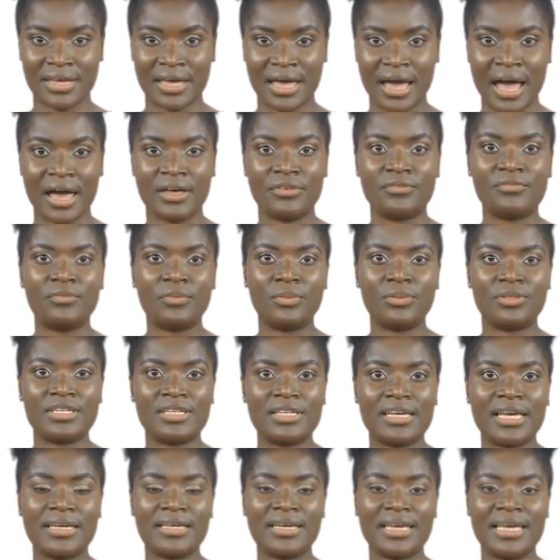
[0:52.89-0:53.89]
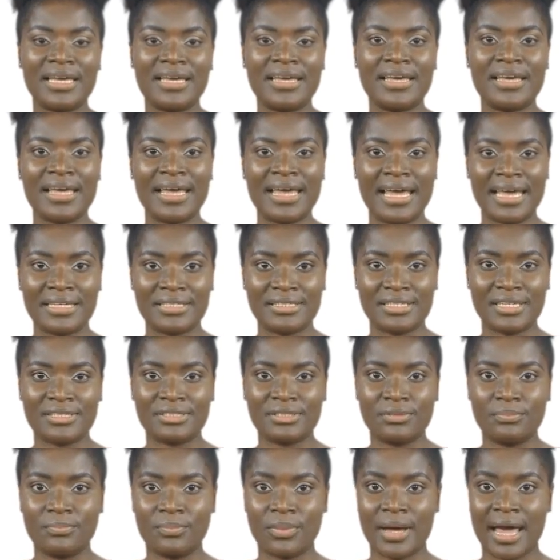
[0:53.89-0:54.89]
Unfortunately, it
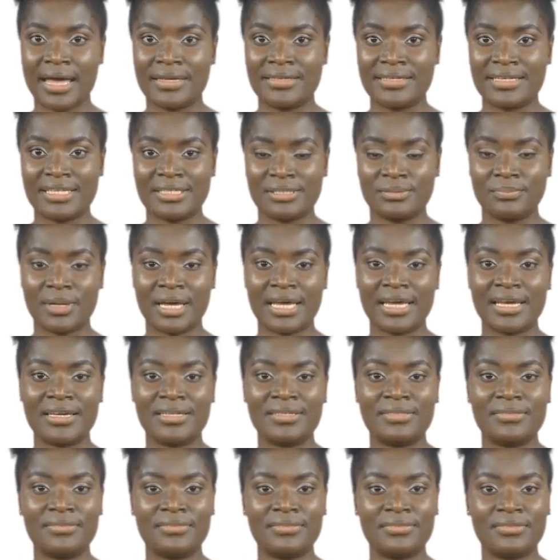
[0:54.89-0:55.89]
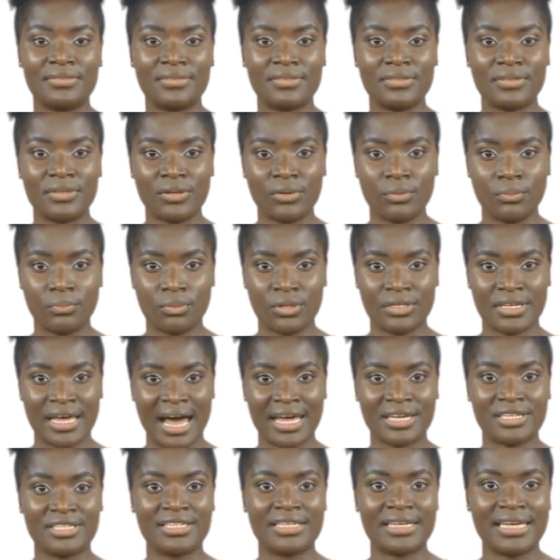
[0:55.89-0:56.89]
doesn't work this way. What
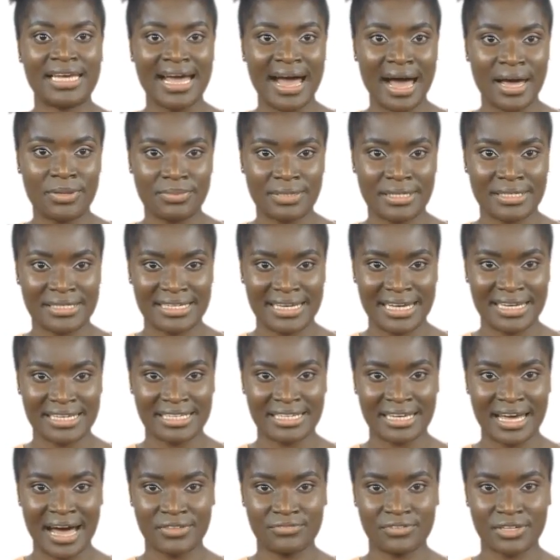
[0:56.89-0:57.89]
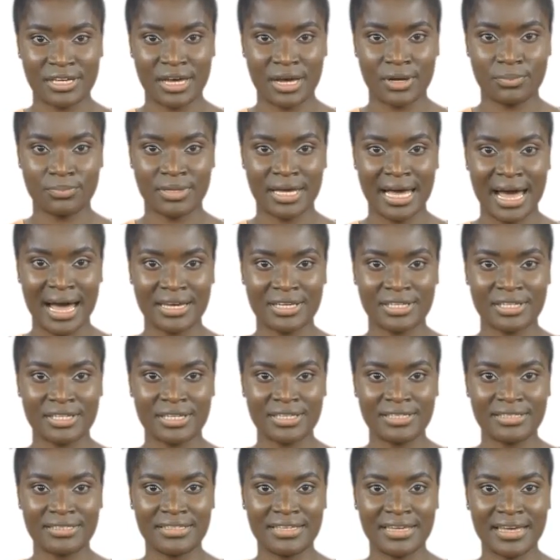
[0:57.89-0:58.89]
actually happens is you have a gut
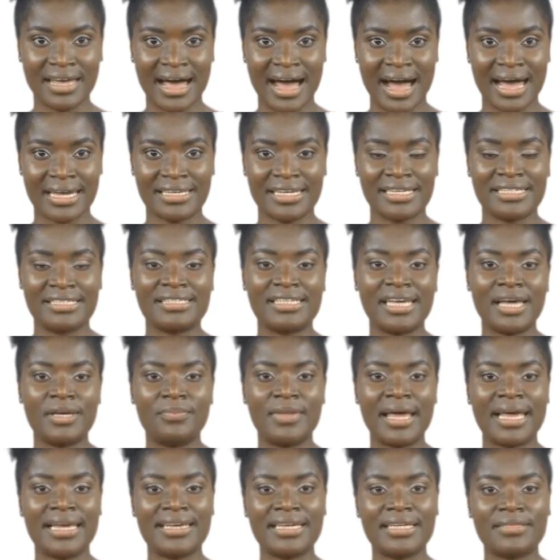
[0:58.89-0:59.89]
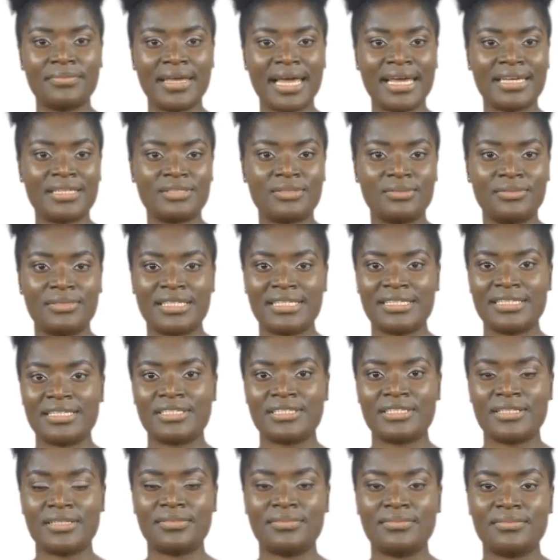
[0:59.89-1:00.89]
reaction, and this directly makes your
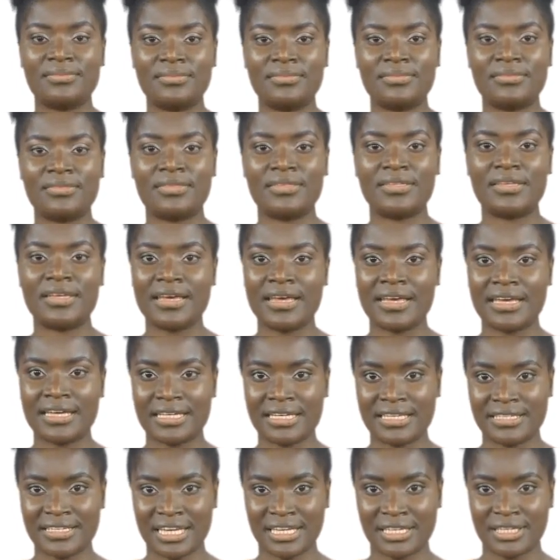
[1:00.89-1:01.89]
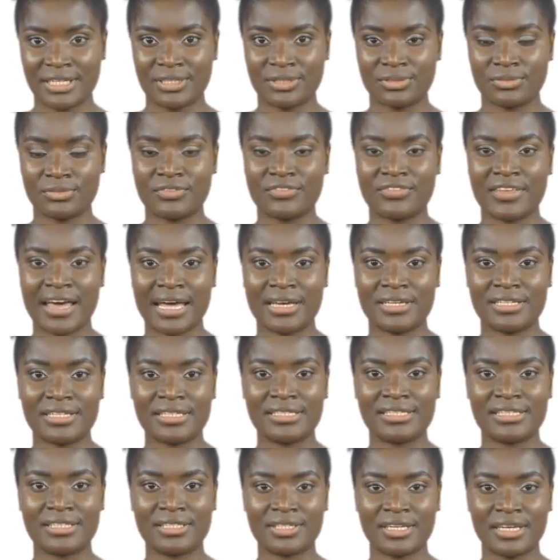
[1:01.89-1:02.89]
decision. You then use reflection
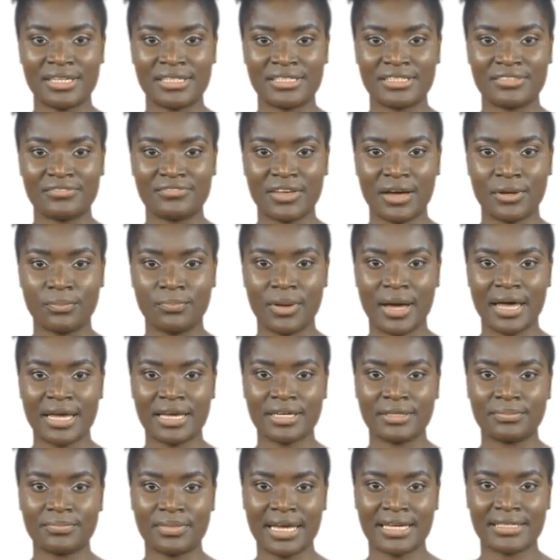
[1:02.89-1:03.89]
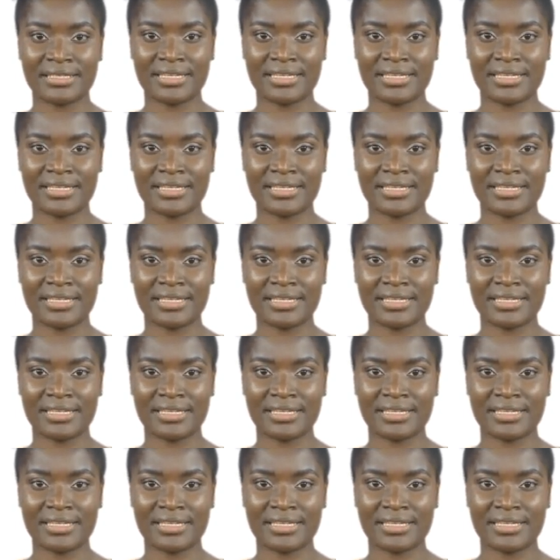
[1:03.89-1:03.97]
to justify why you made